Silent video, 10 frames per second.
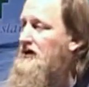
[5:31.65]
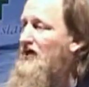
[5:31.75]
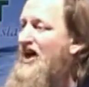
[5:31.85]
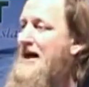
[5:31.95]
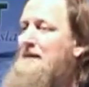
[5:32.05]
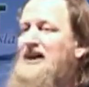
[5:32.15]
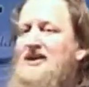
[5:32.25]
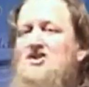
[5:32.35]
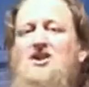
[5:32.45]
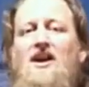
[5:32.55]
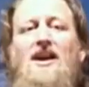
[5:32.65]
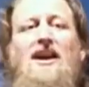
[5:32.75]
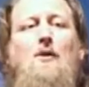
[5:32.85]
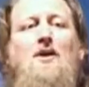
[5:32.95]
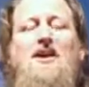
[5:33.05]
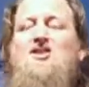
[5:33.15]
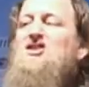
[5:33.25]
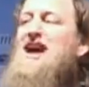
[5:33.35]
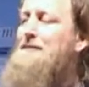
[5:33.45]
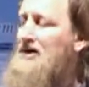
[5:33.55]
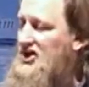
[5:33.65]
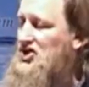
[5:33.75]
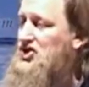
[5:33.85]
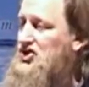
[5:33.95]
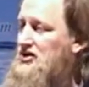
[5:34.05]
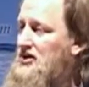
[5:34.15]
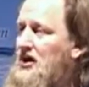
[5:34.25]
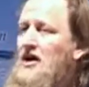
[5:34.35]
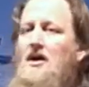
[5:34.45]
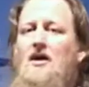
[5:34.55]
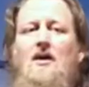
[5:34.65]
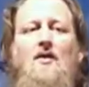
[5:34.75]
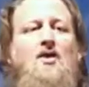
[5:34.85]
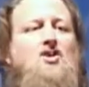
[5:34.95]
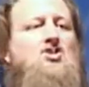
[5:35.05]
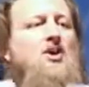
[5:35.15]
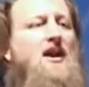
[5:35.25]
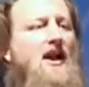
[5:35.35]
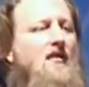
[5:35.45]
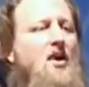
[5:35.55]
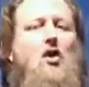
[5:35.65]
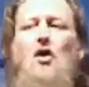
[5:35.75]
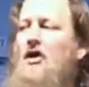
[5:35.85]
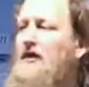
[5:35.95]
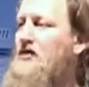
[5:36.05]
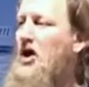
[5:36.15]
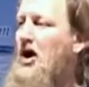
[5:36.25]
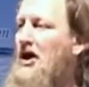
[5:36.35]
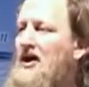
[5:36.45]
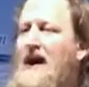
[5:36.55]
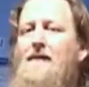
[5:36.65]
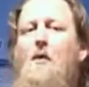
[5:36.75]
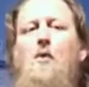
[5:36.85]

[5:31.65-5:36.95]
That means that he would establish the Sharia, the law of God, and the